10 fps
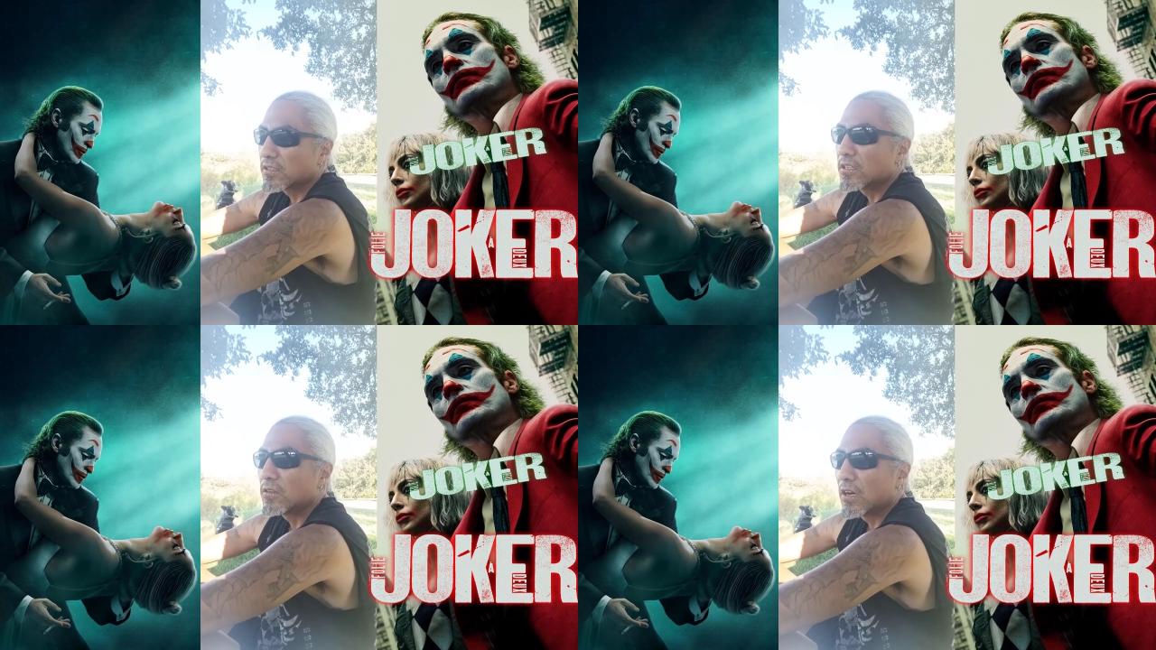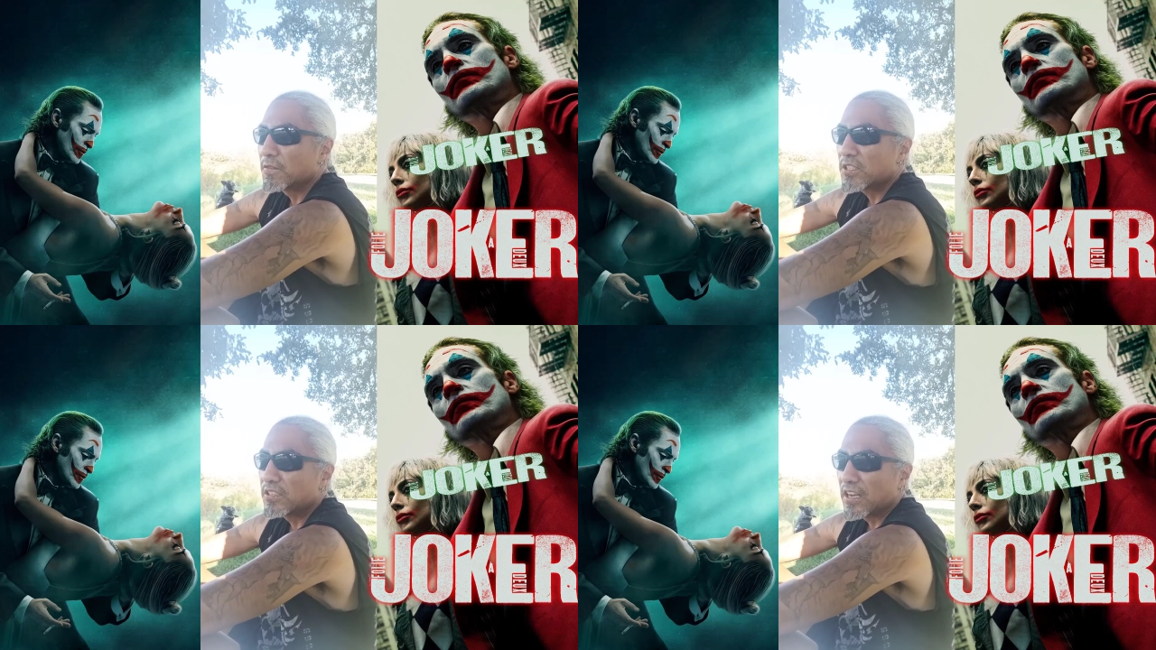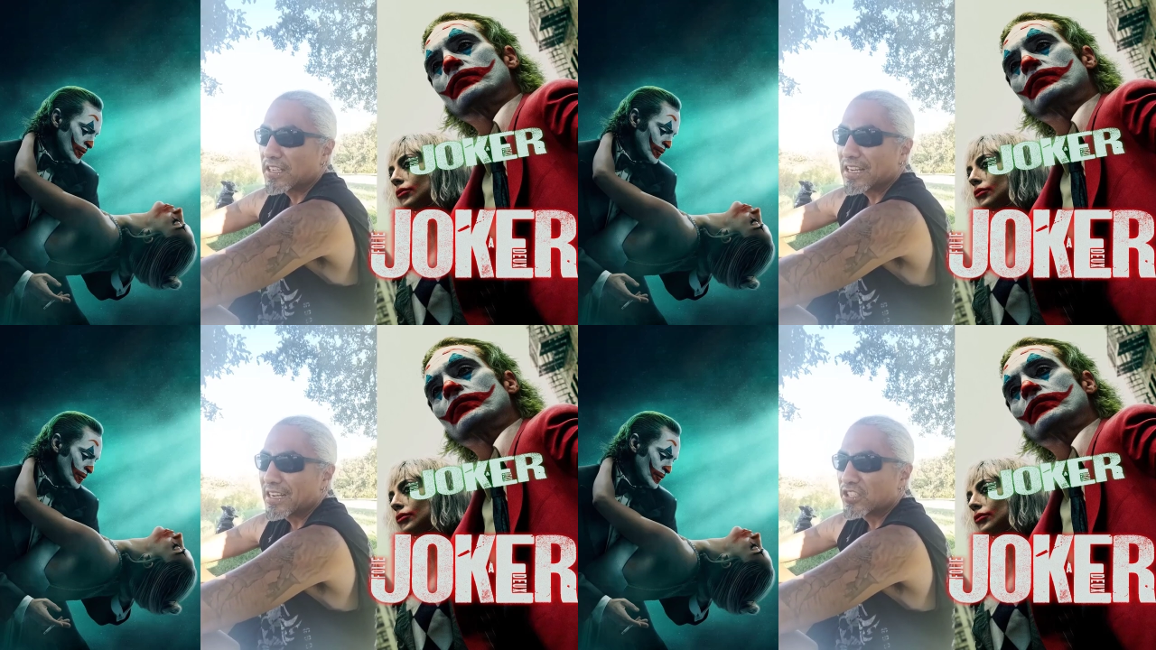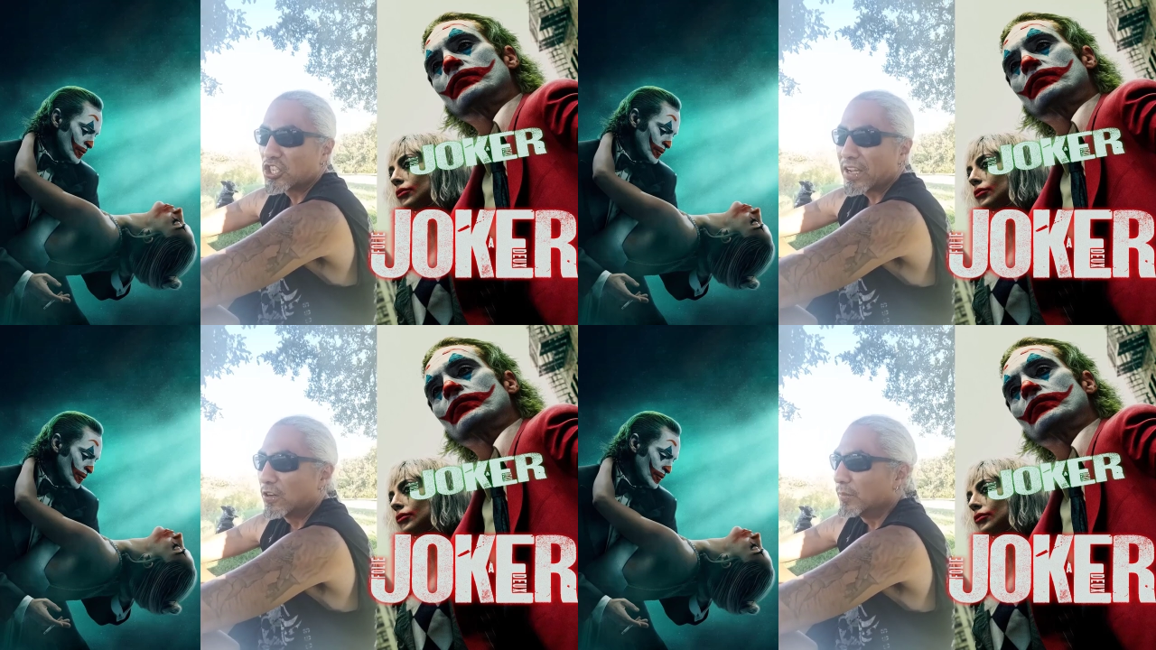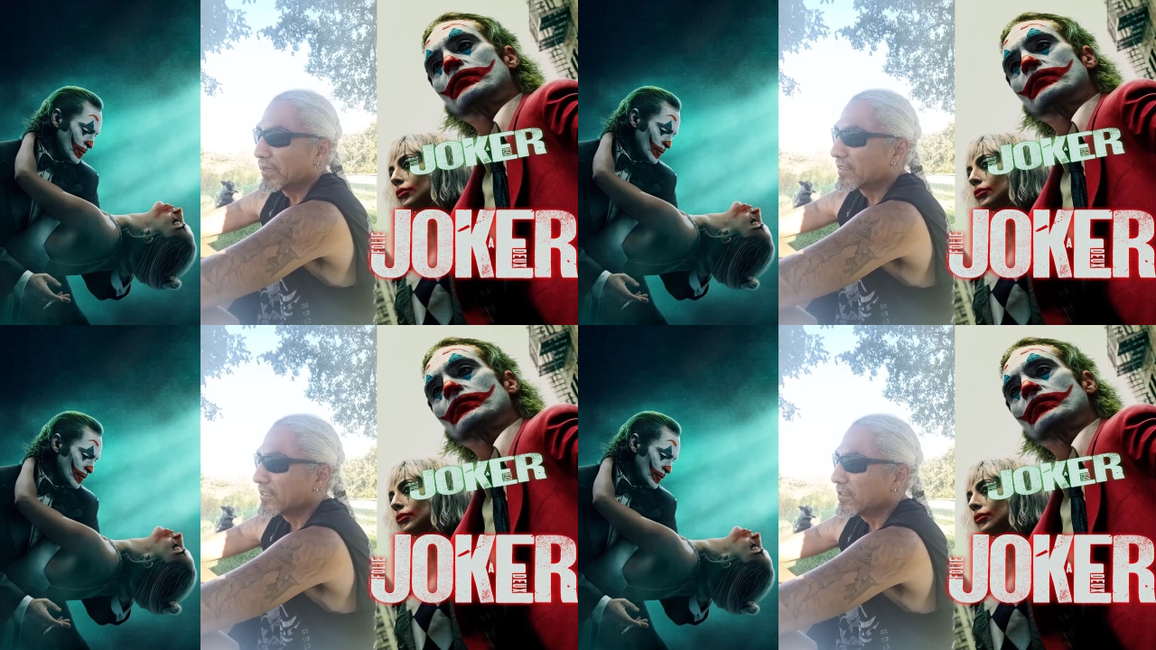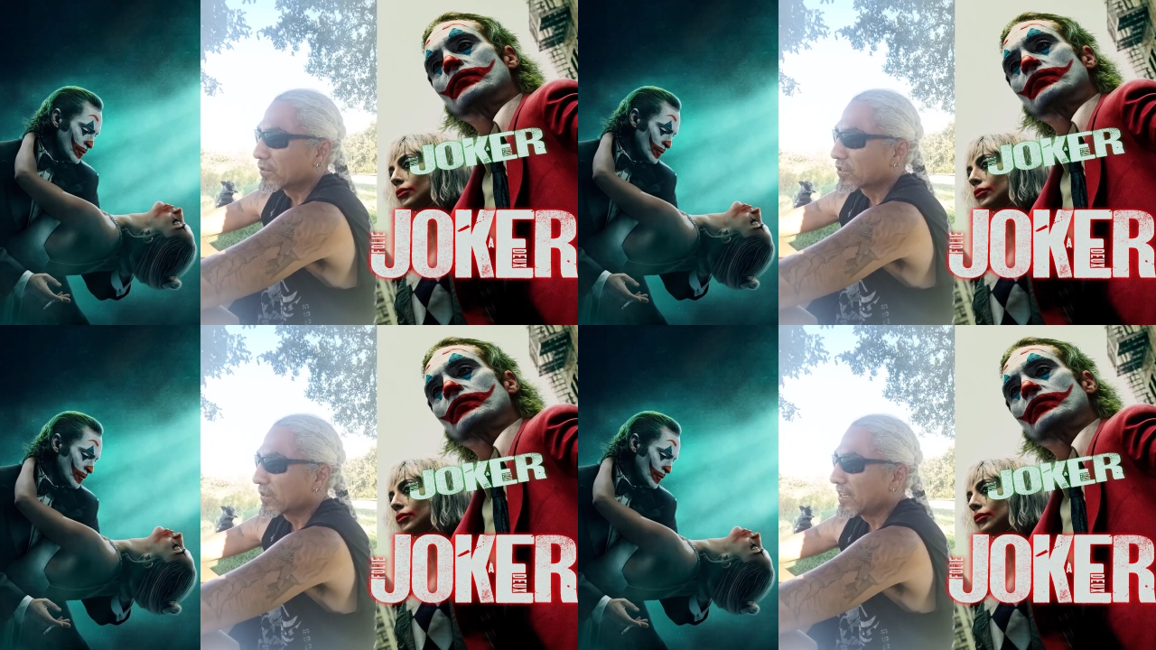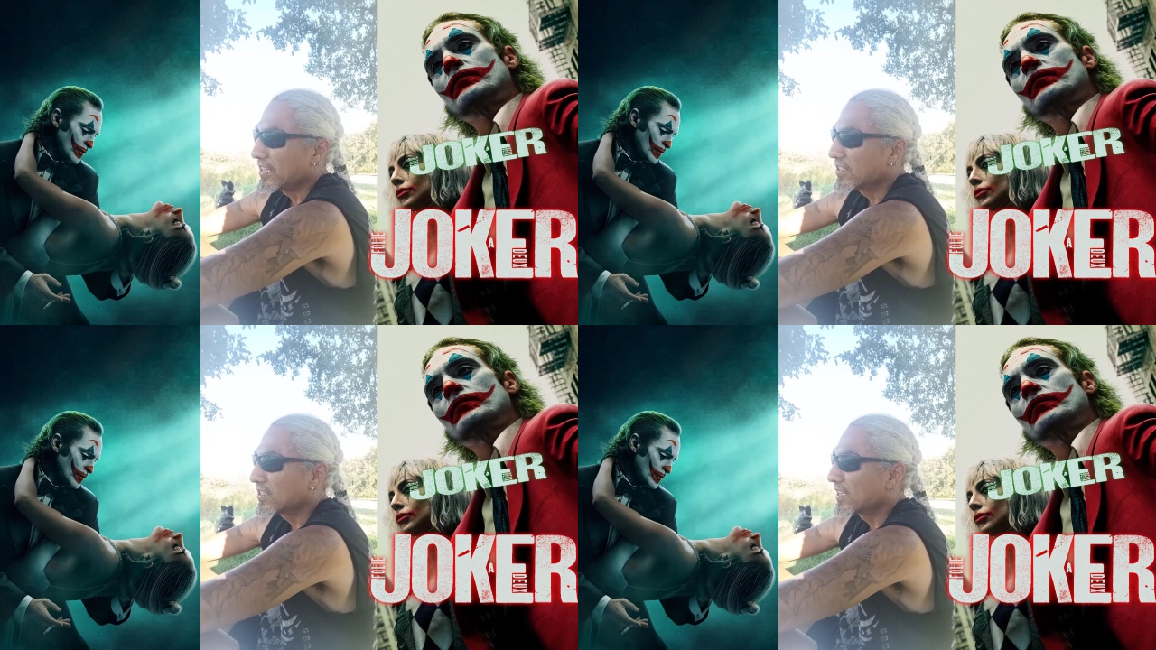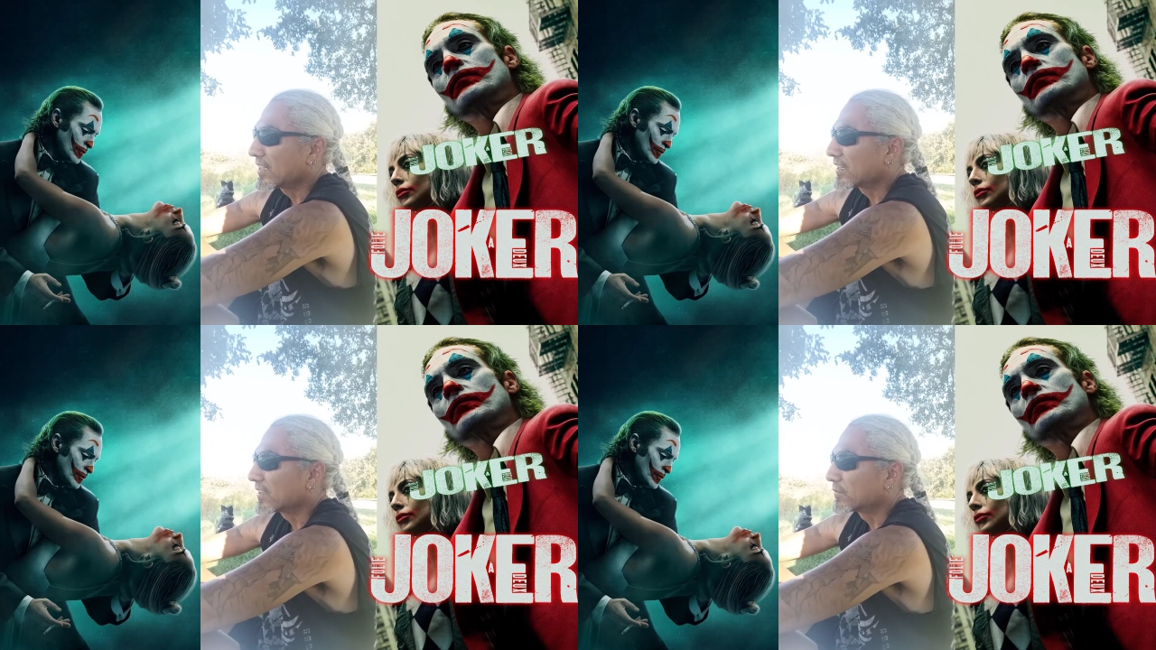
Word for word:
Speaker 1: you know, obviously not get out of jail, but, you know, so that he doesn't get